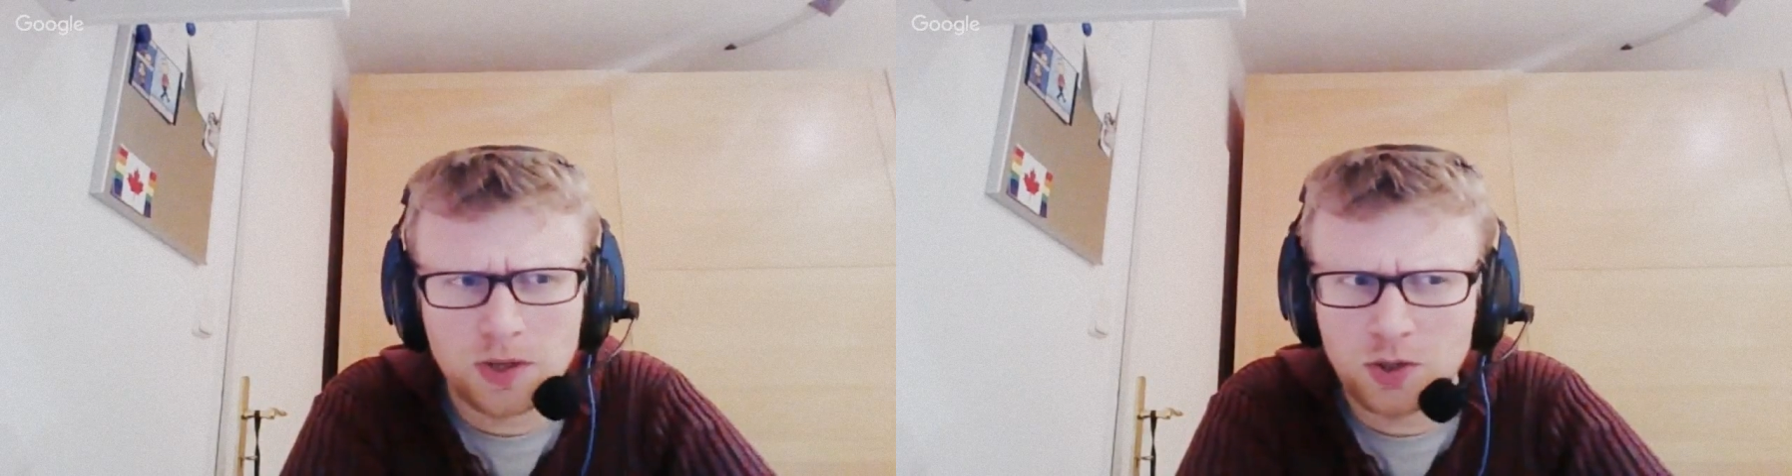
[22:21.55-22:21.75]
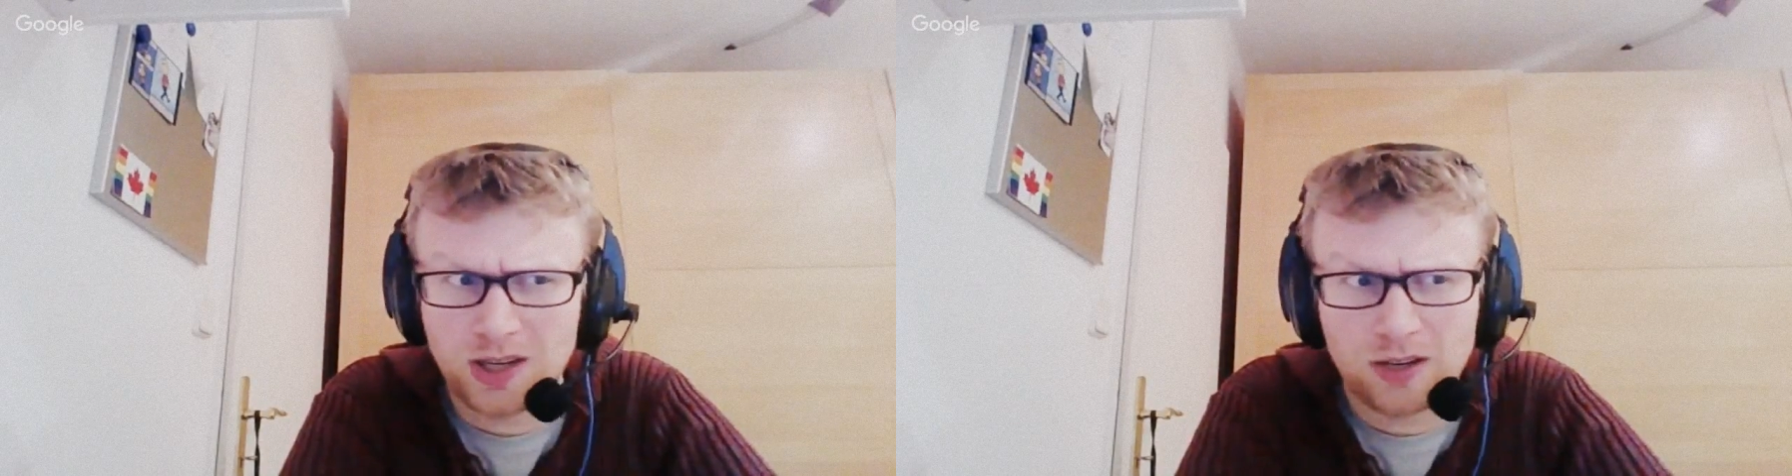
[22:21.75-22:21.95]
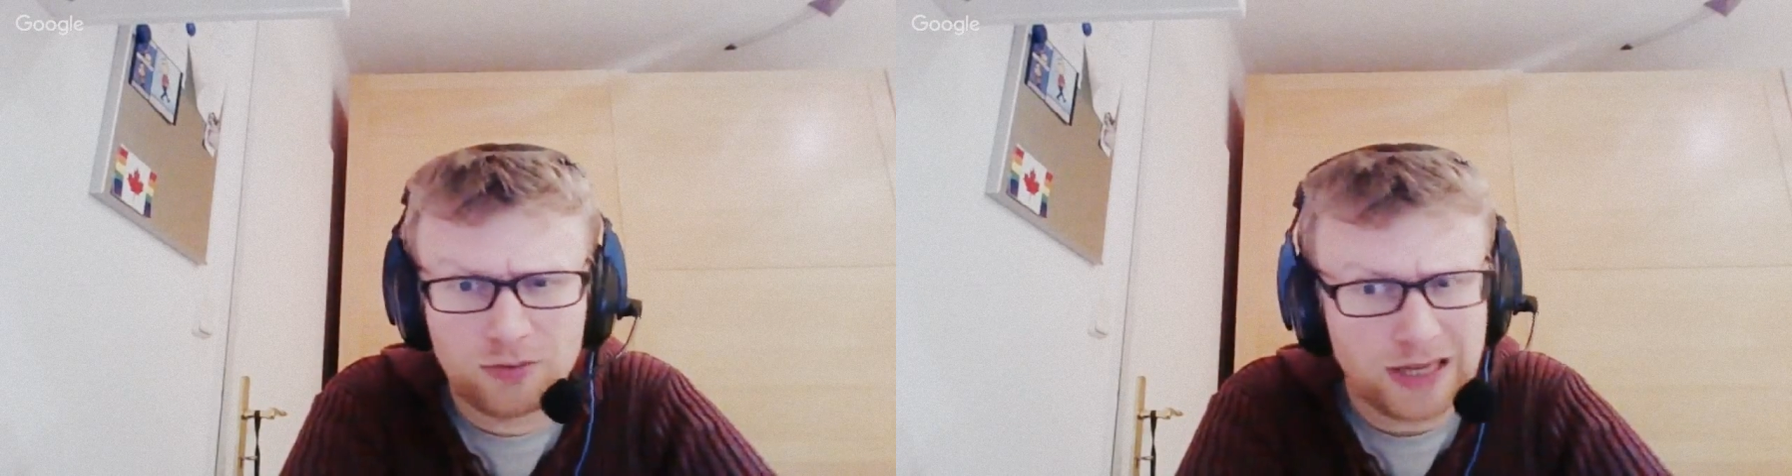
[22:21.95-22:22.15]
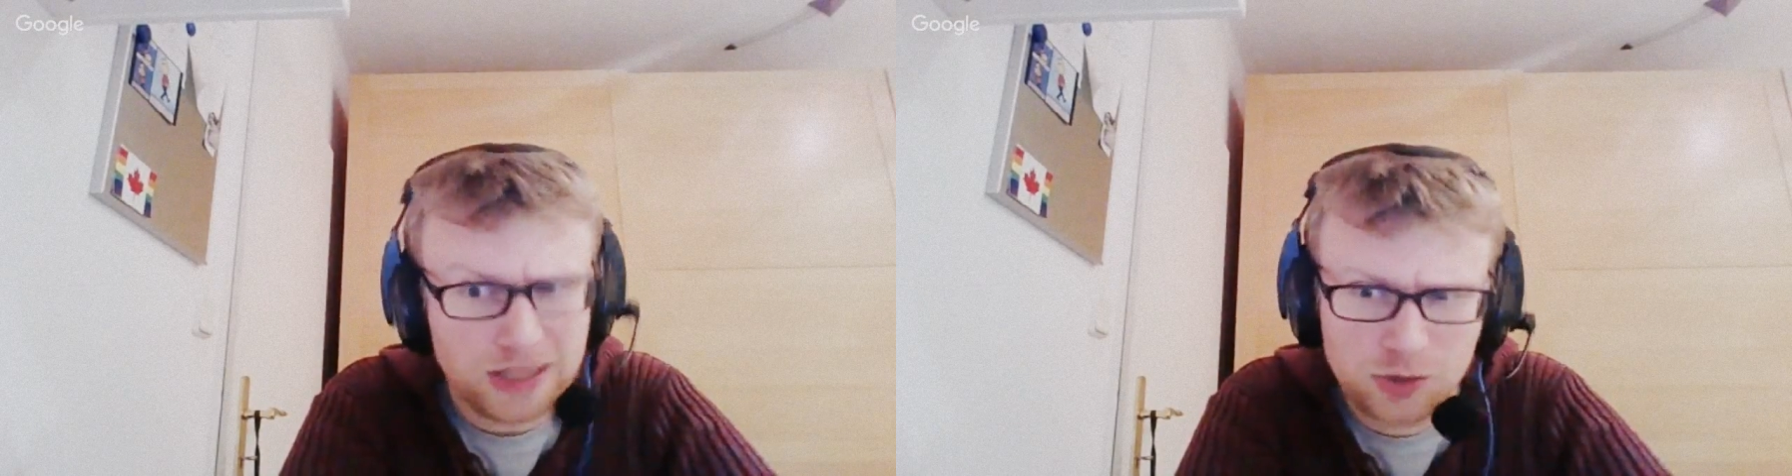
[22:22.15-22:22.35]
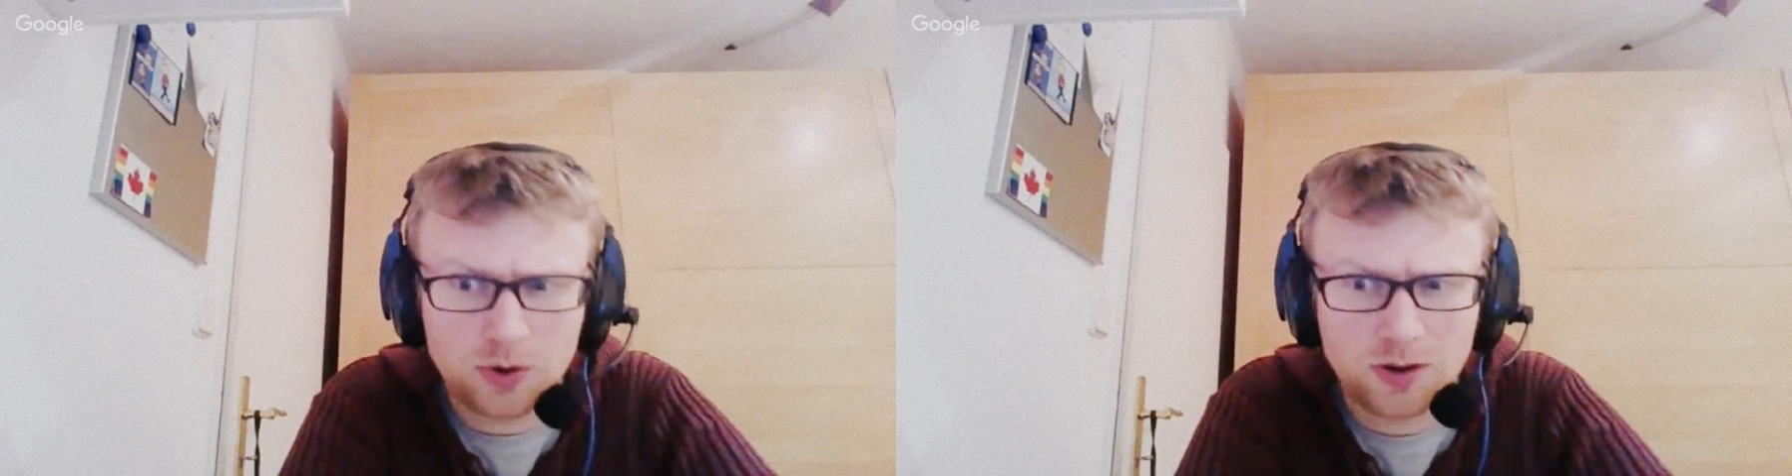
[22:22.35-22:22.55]
you get a really
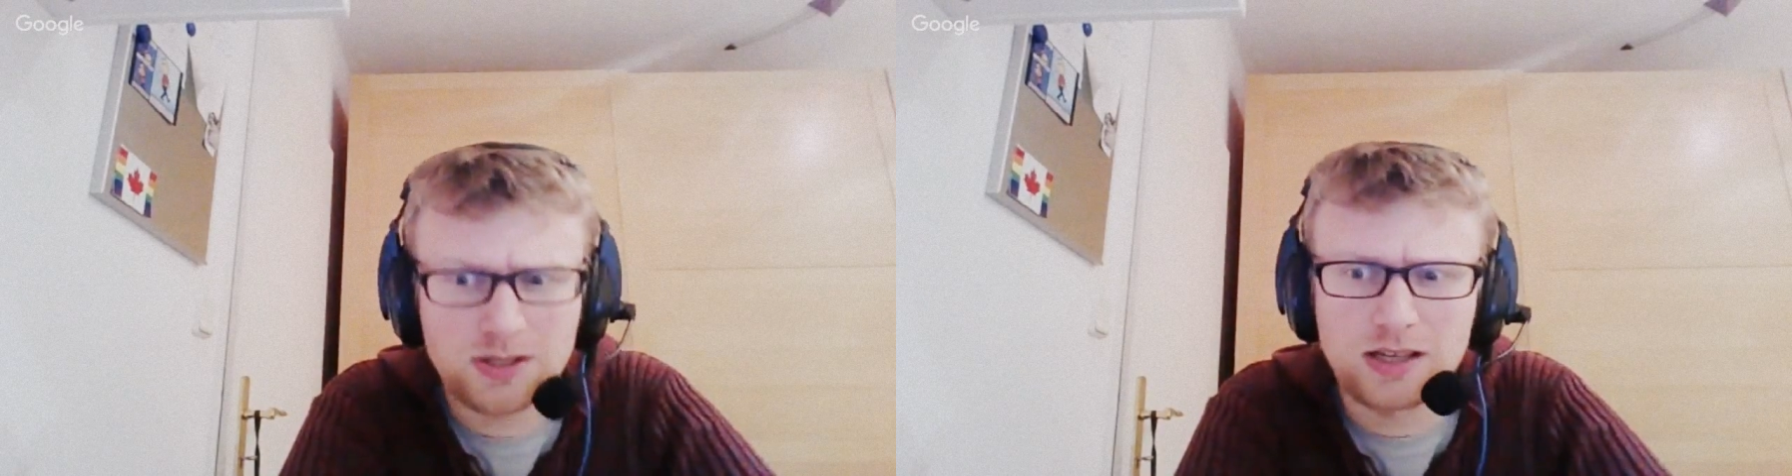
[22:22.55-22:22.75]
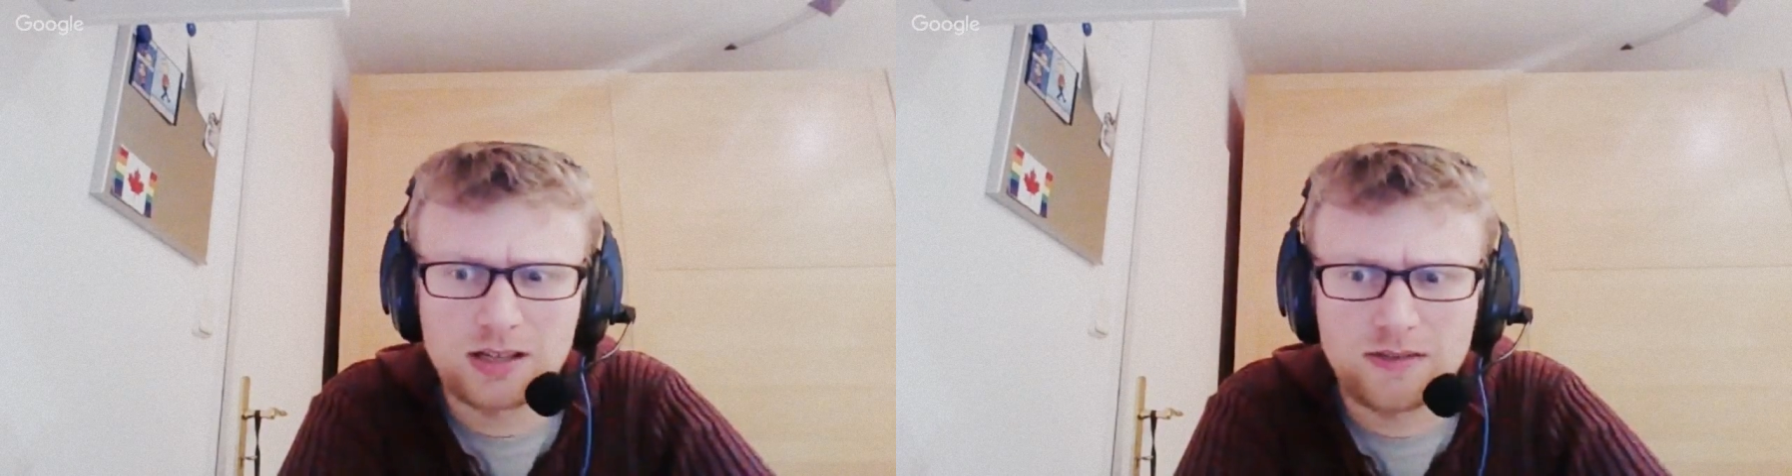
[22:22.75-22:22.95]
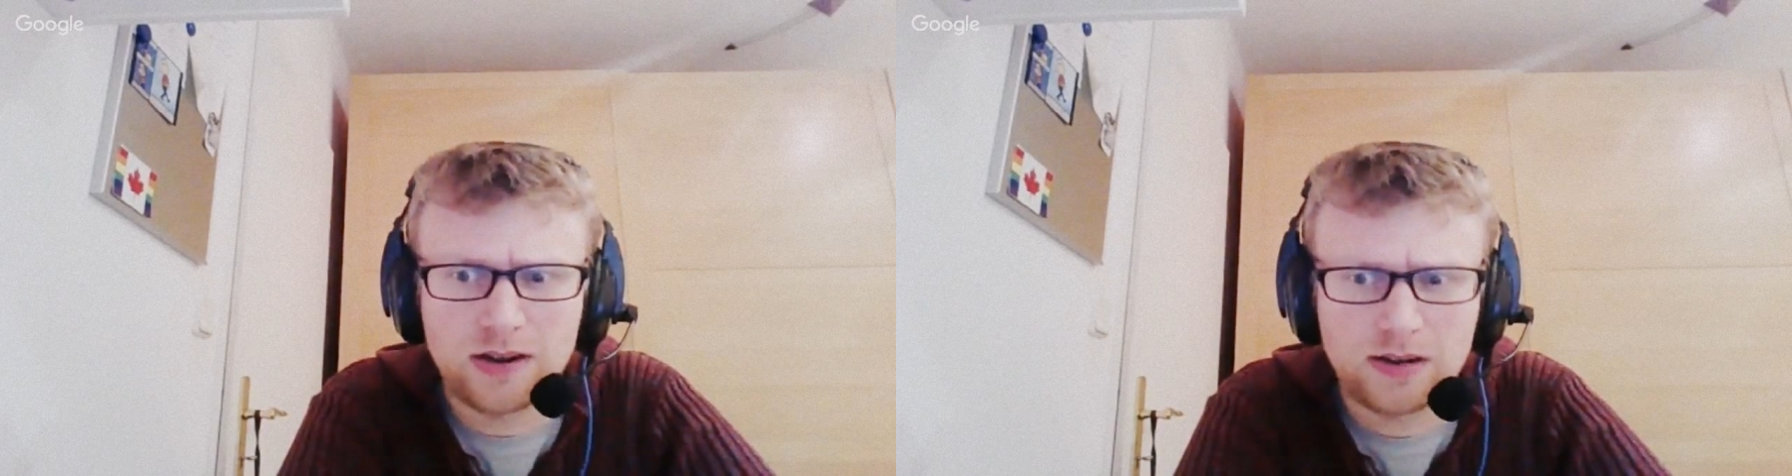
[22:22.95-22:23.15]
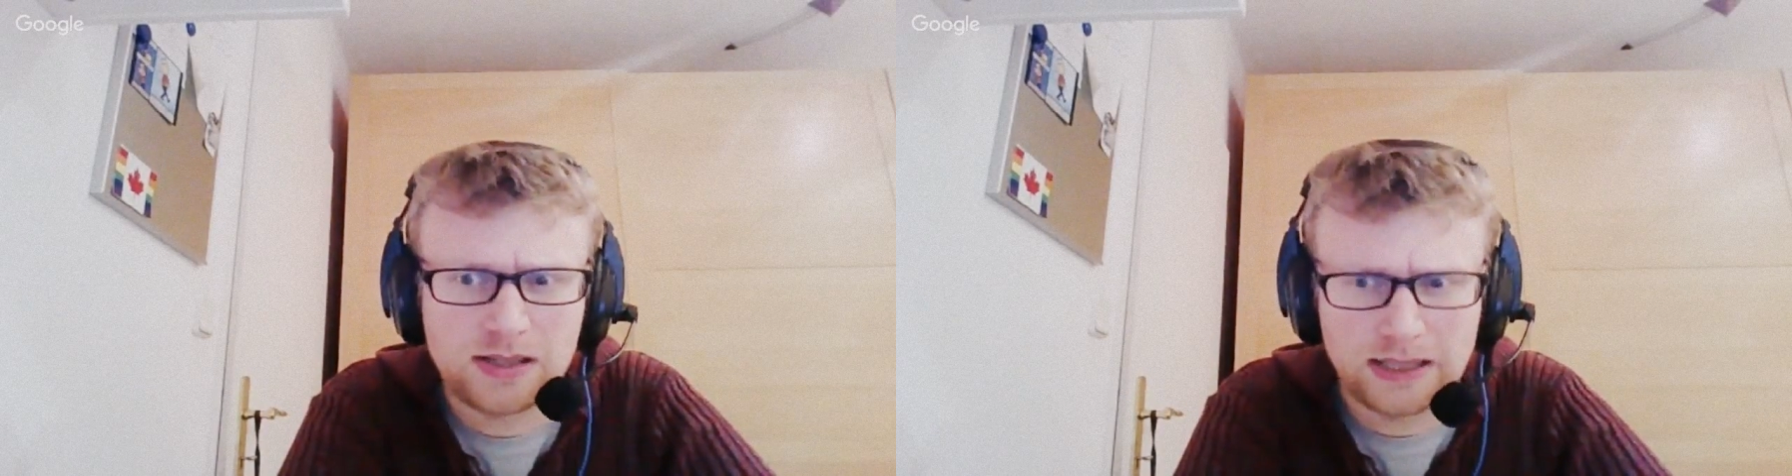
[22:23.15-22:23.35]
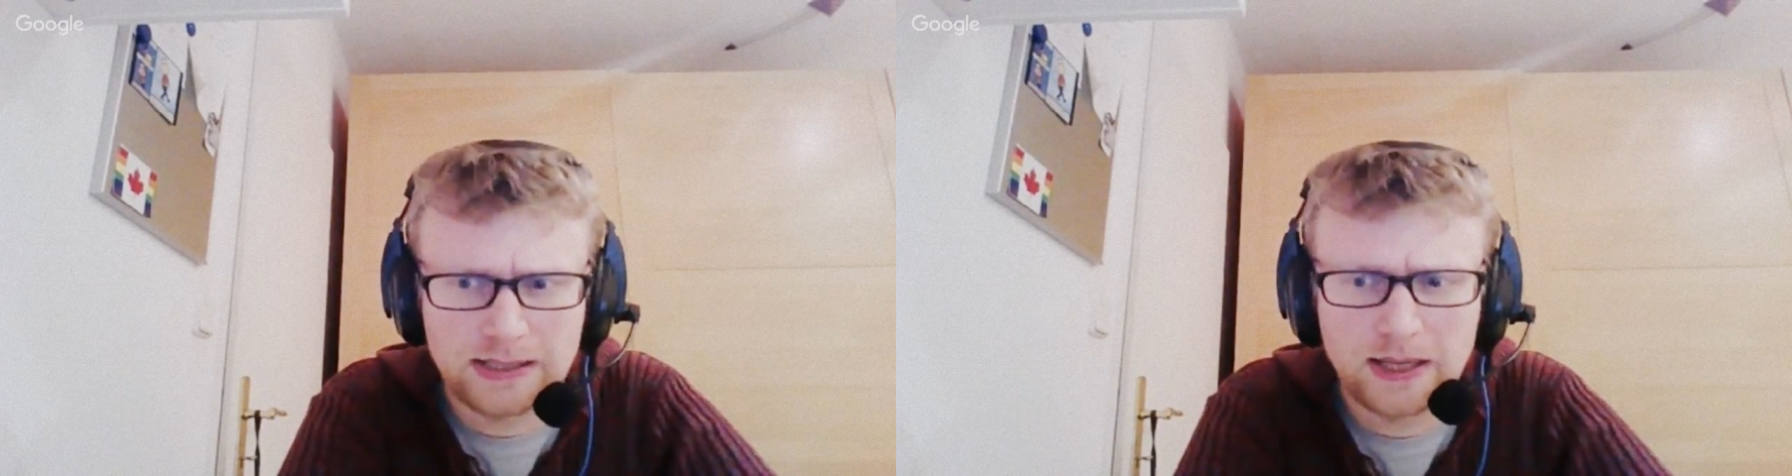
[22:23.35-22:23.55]
strong sense of their
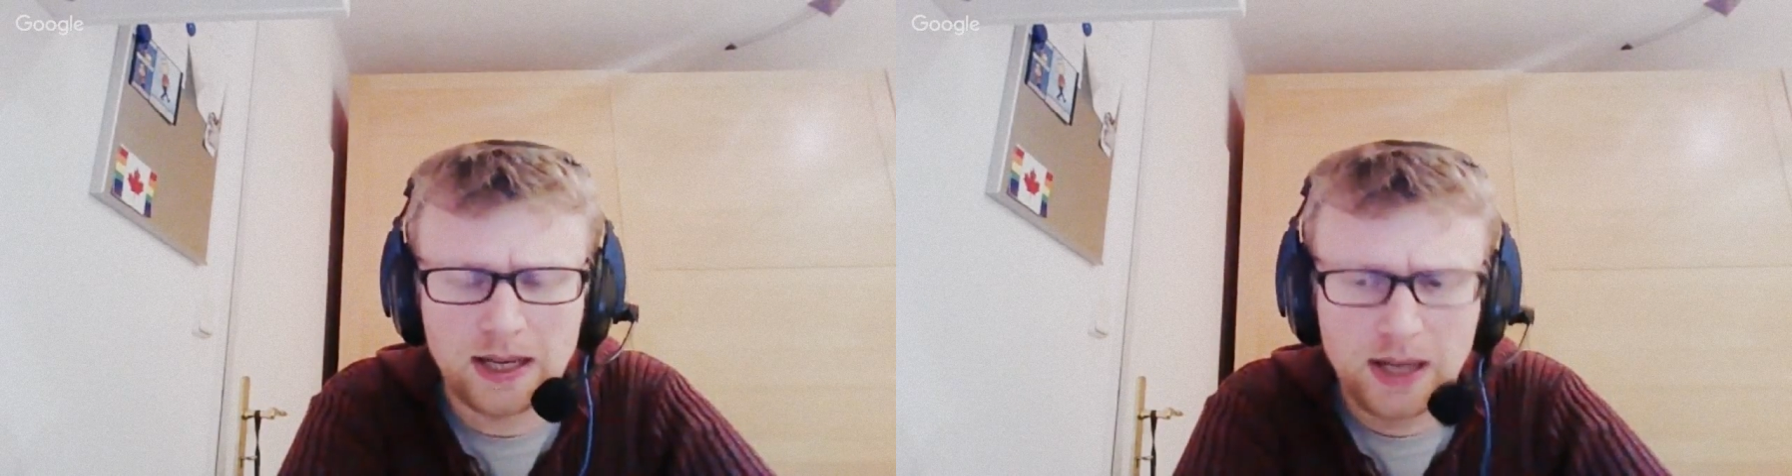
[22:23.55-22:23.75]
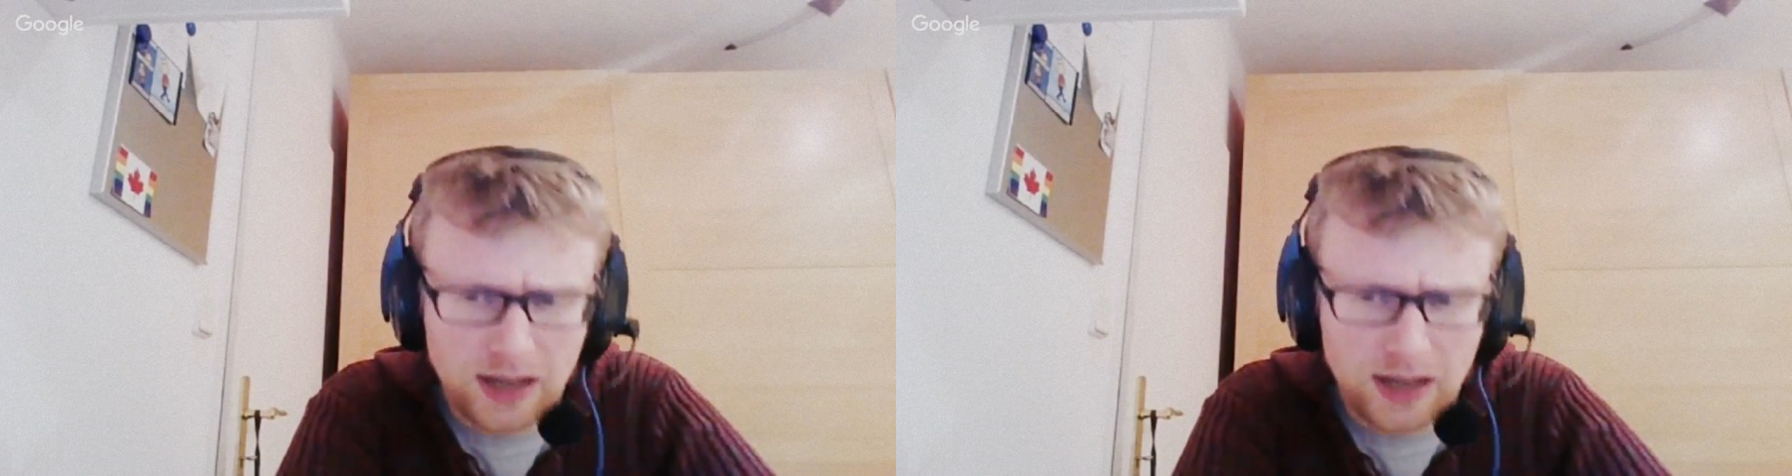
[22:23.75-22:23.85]
aesthetic.